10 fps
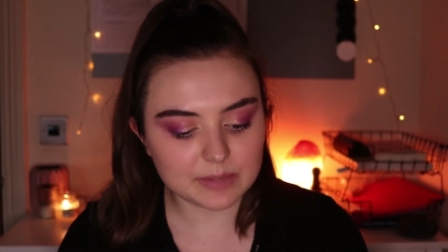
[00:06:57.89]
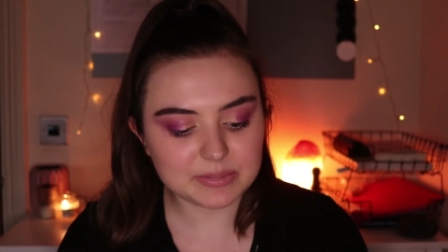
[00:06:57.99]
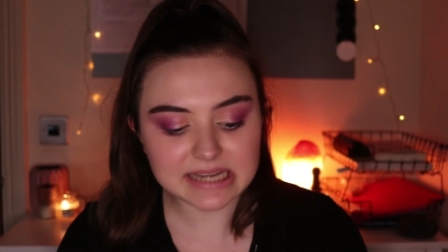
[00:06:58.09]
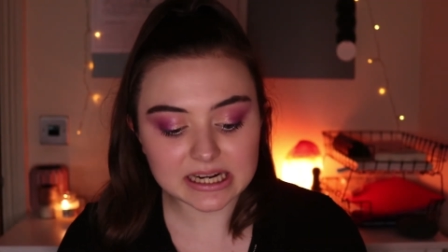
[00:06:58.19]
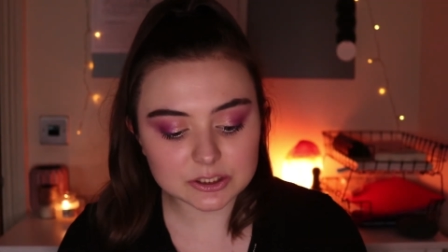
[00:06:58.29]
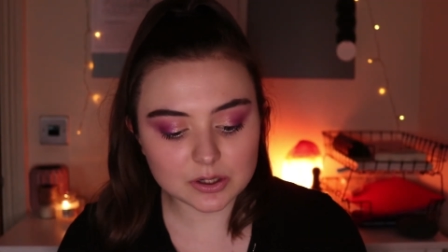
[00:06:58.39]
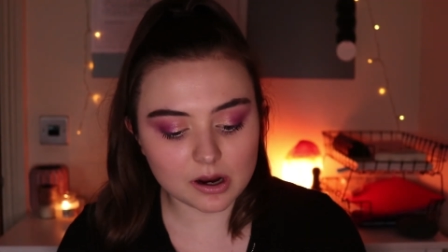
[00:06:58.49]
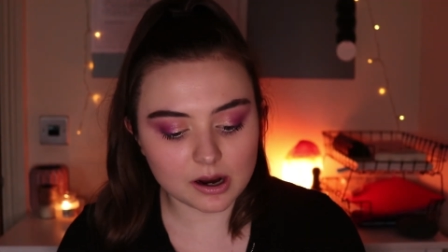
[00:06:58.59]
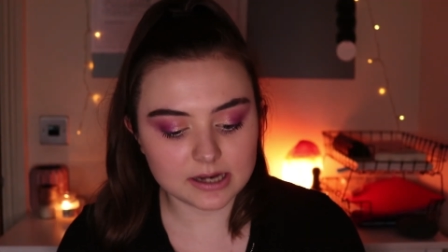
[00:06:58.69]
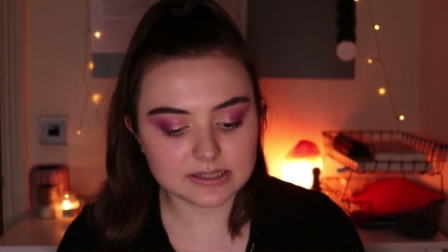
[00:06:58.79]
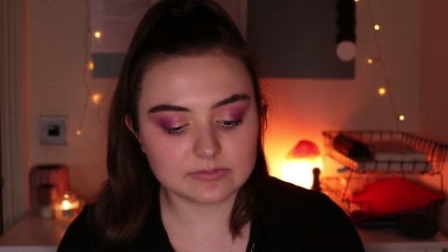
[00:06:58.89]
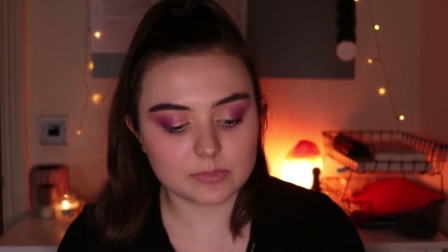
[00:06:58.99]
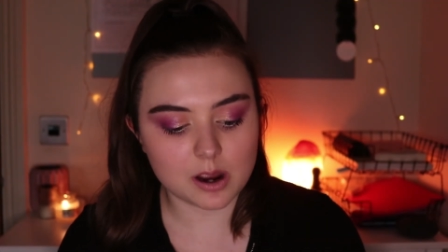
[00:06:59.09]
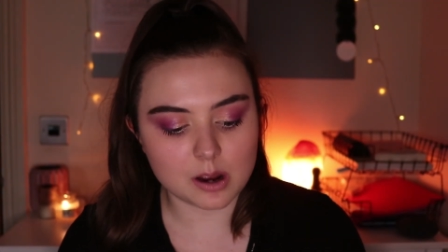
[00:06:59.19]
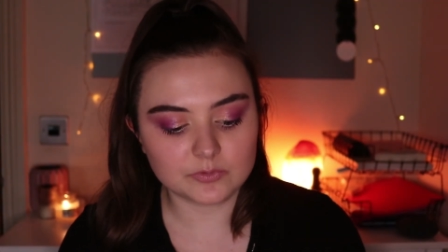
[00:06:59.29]
protect your eyes from
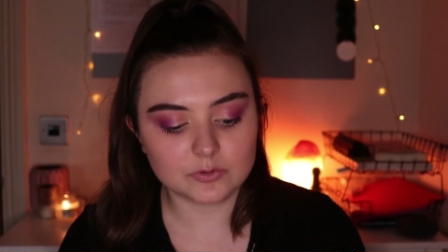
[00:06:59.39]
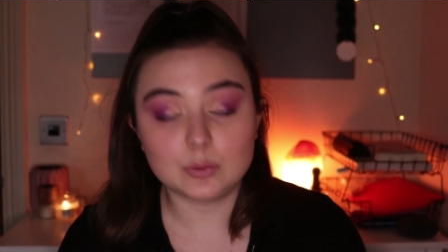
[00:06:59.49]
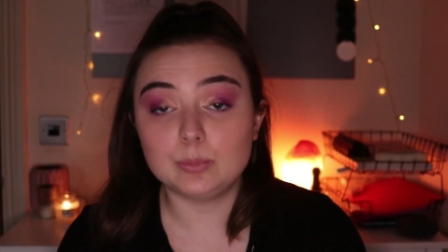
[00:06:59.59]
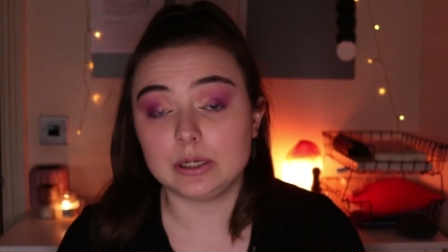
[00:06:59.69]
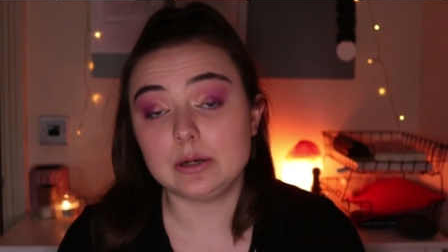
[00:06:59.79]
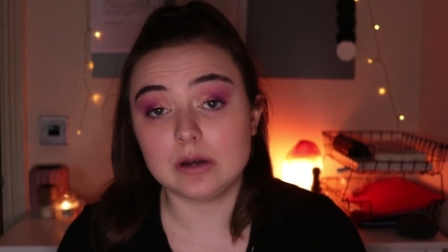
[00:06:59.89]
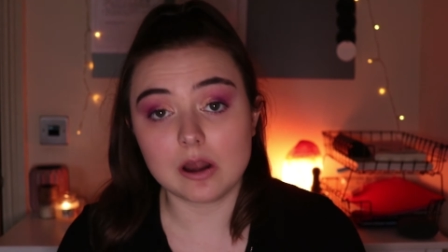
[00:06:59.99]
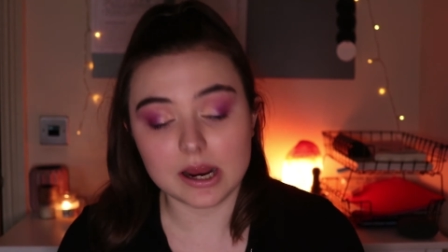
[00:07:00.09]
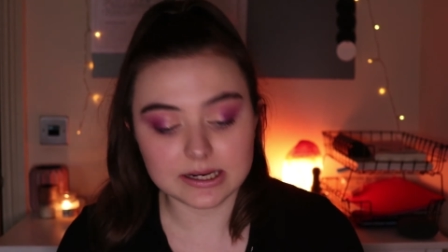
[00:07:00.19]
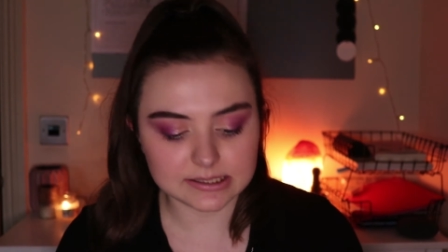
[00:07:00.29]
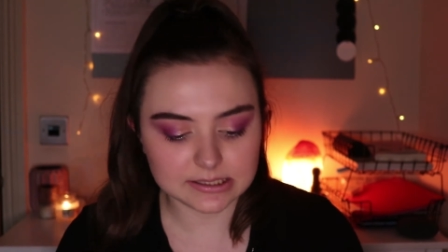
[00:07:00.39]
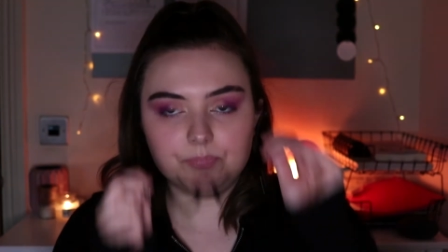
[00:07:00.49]
harmful blue light.